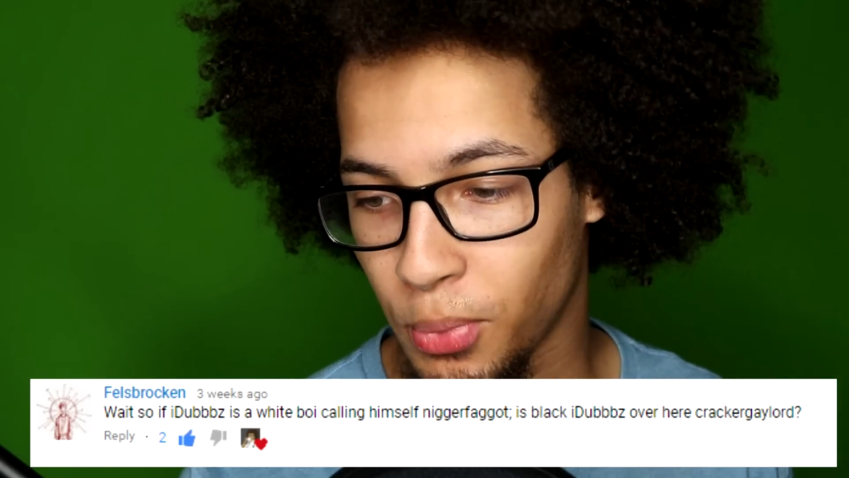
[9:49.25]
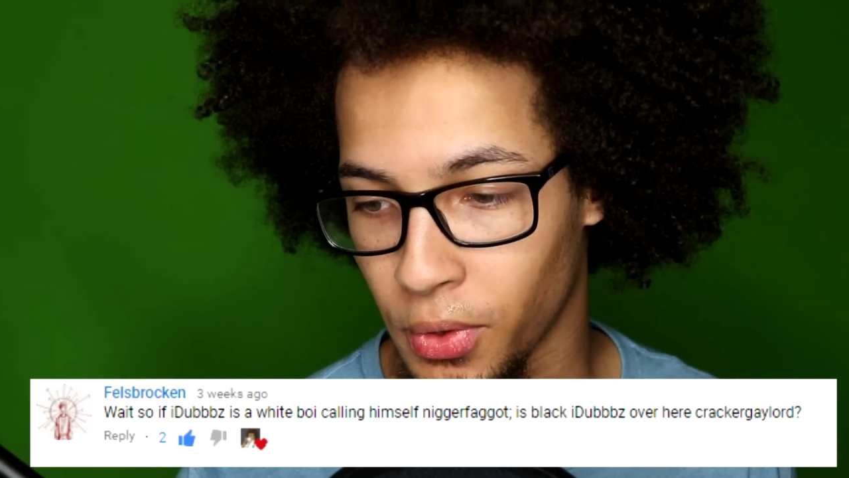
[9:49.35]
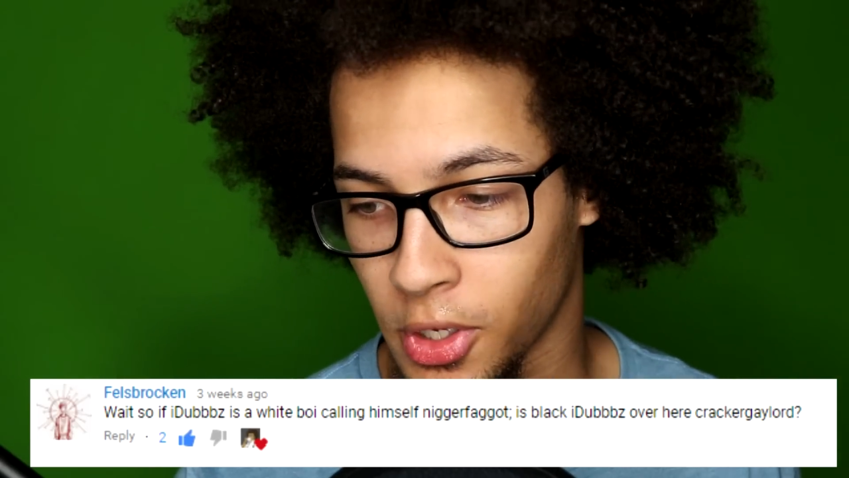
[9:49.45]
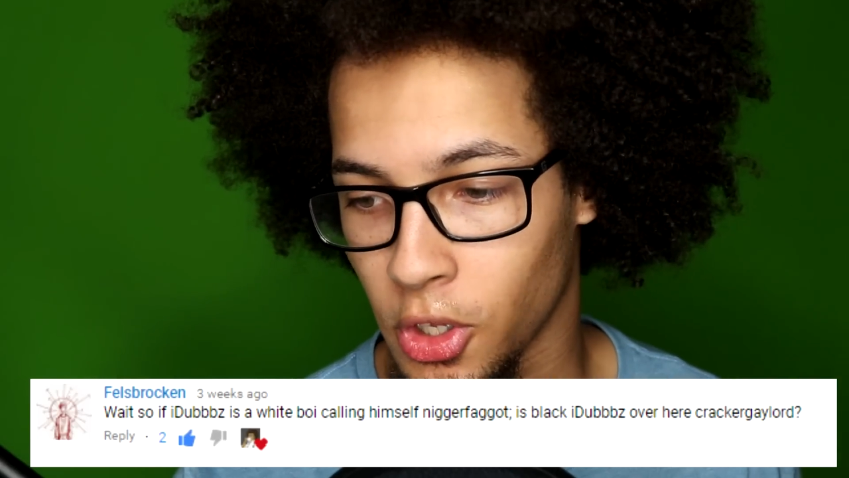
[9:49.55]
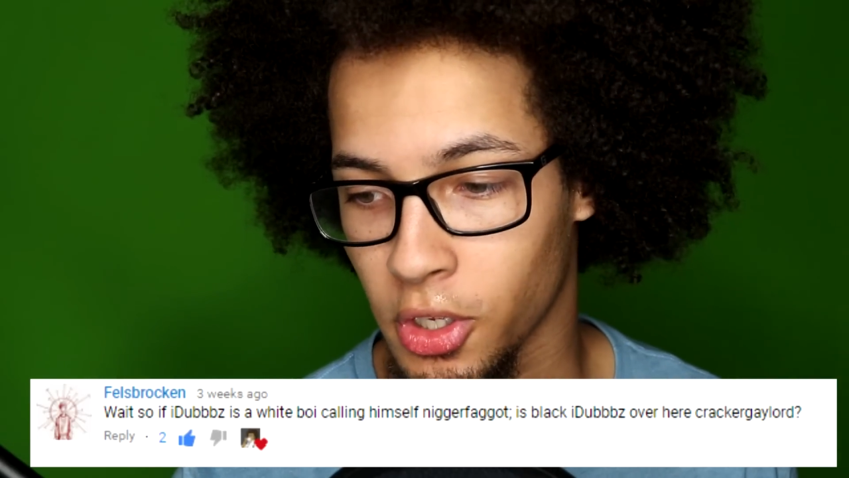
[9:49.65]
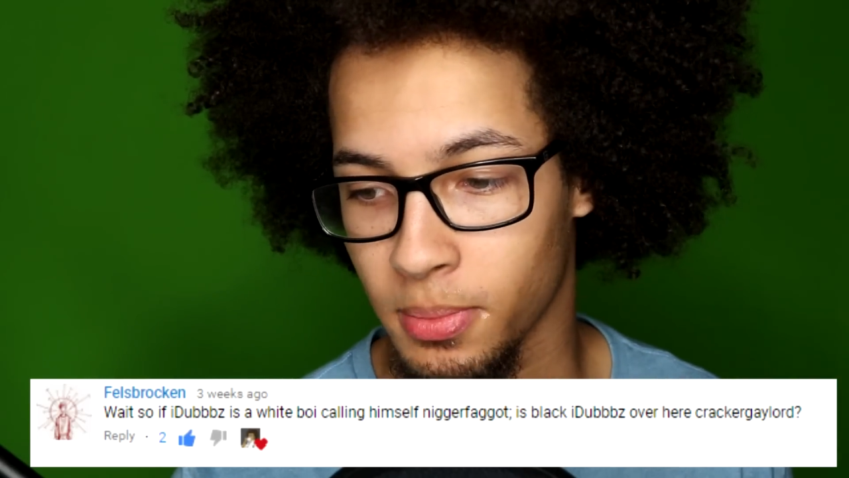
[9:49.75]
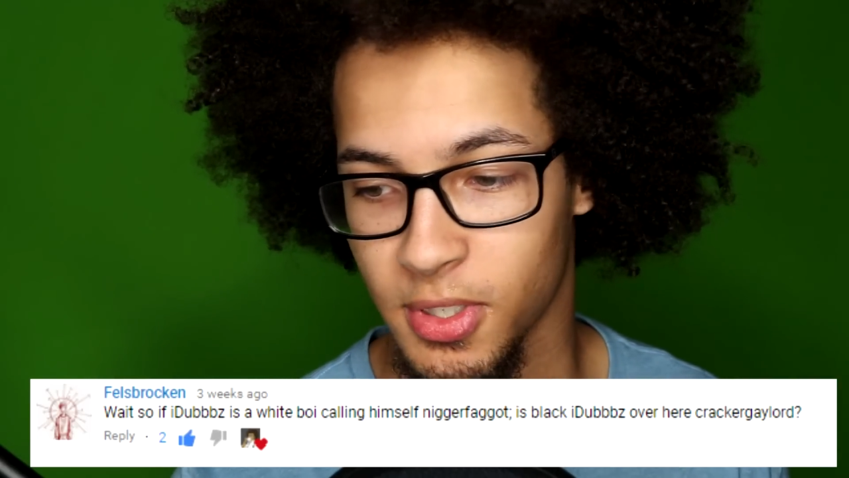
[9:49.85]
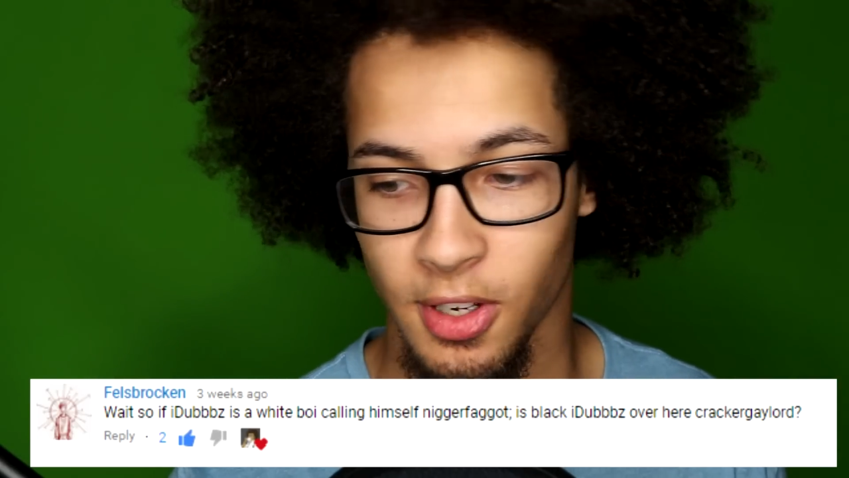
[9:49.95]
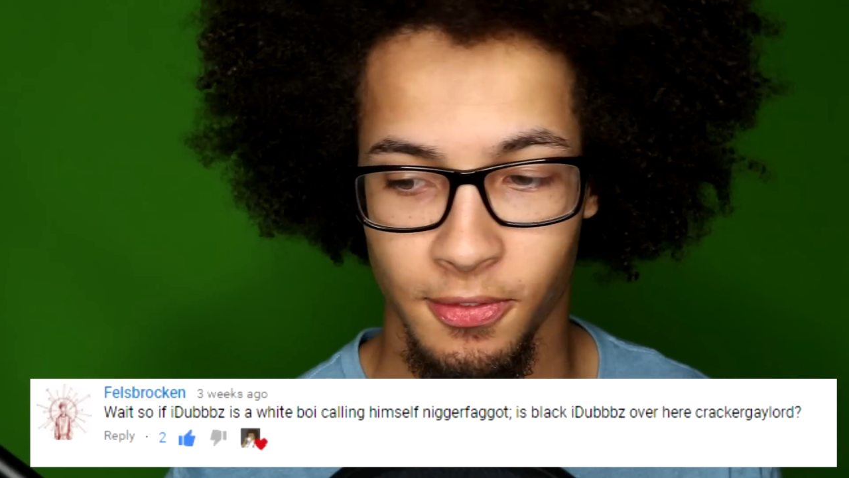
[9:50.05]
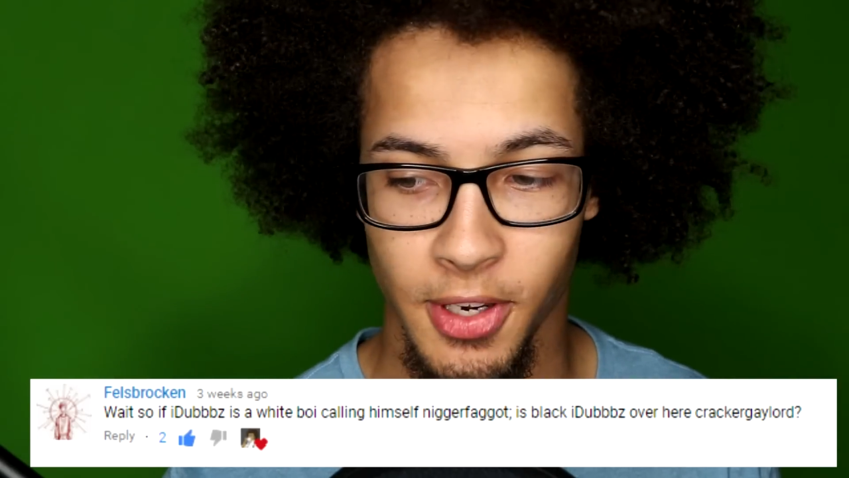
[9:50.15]
boy calling
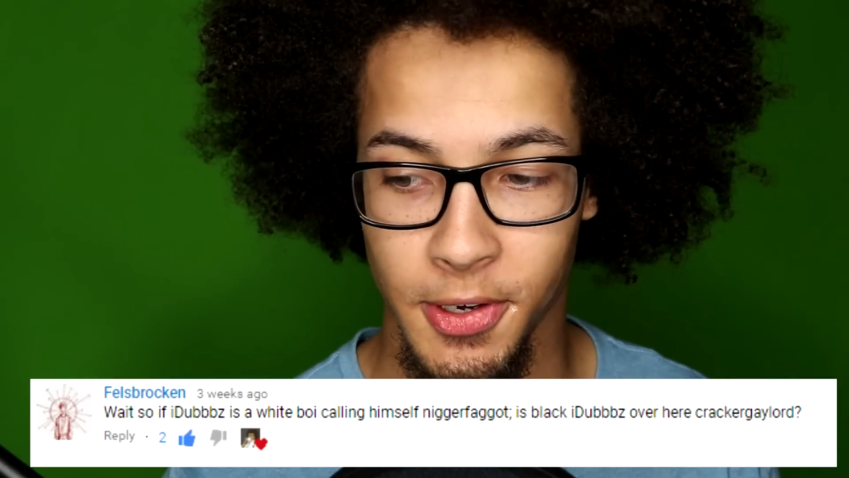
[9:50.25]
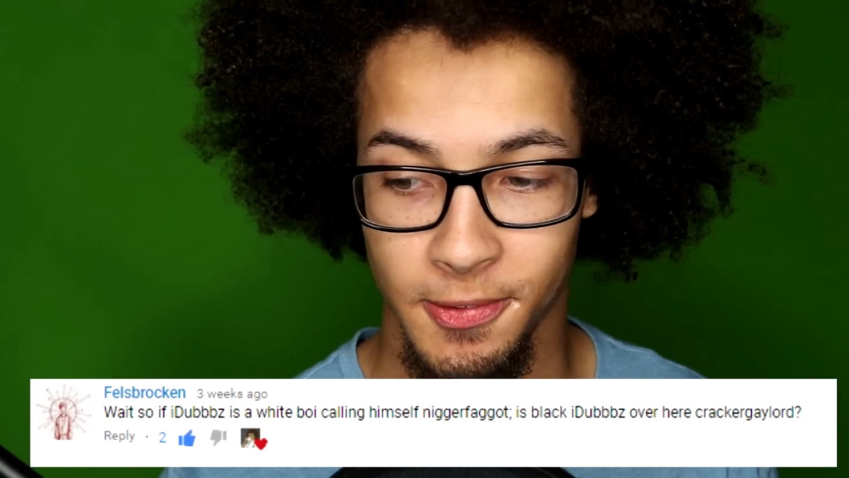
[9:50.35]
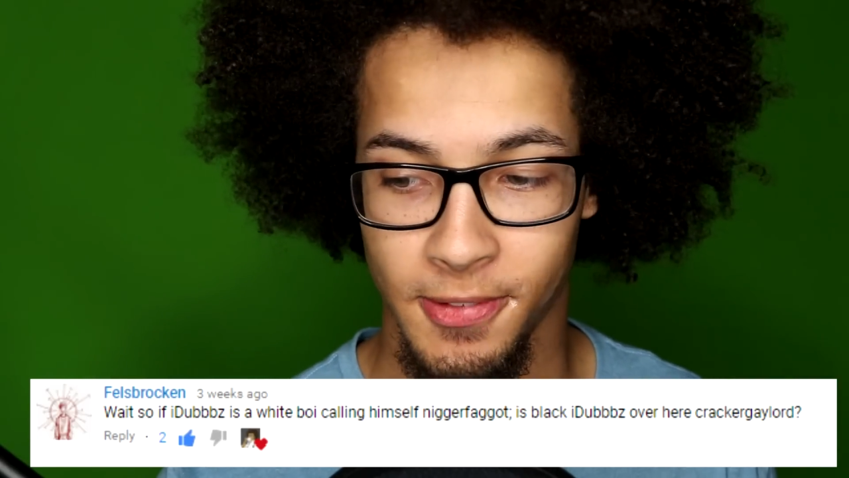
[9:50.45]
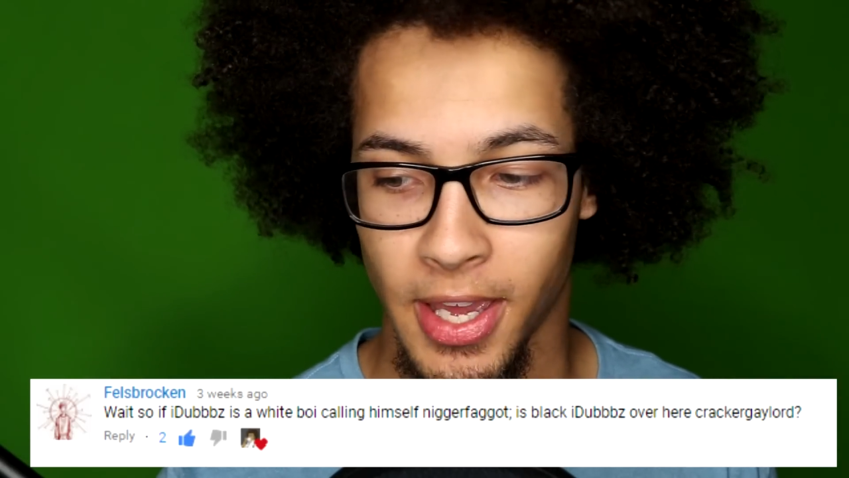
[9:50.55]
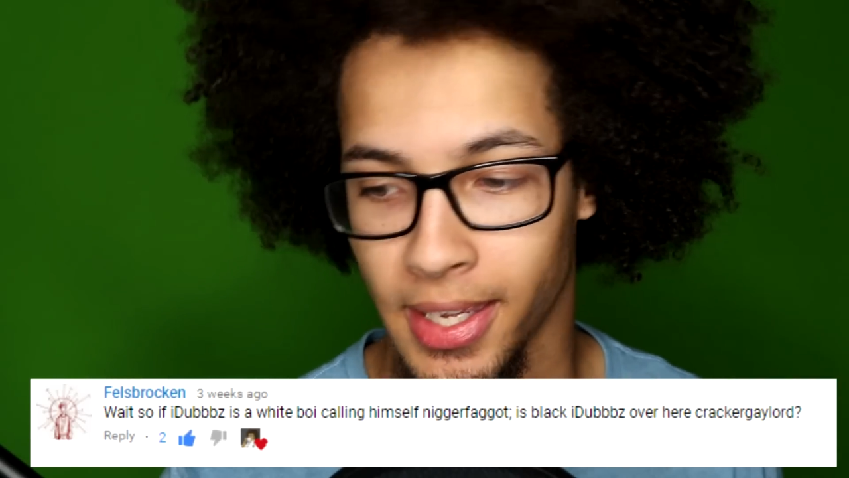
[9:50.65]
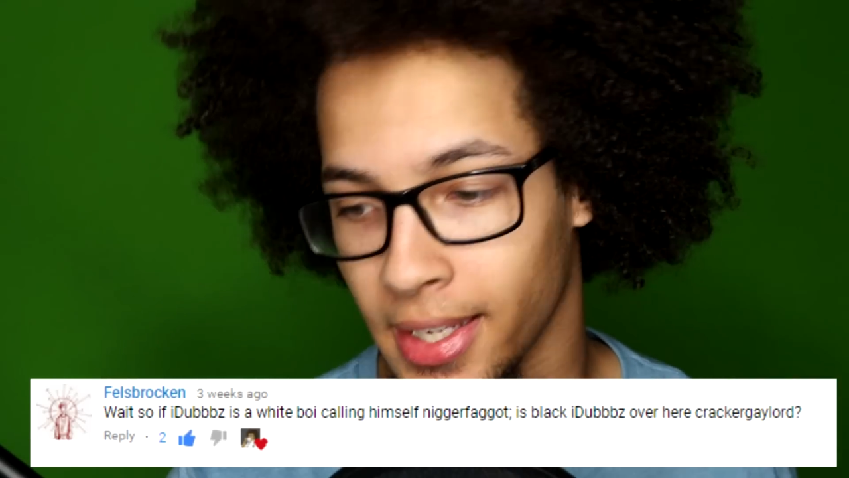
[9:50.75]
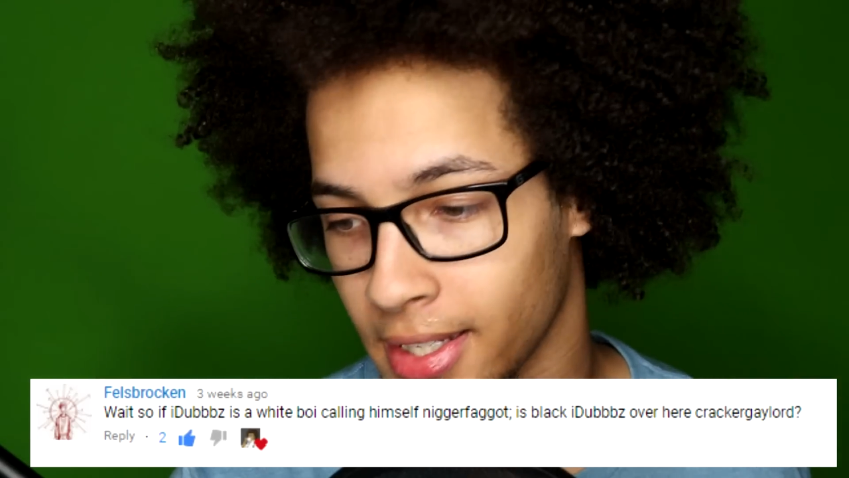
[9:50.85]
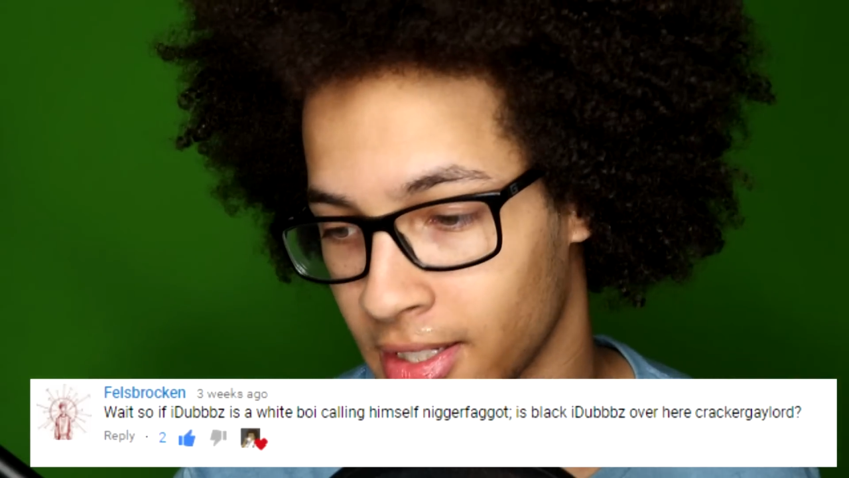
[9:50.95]
himself nigger faggot,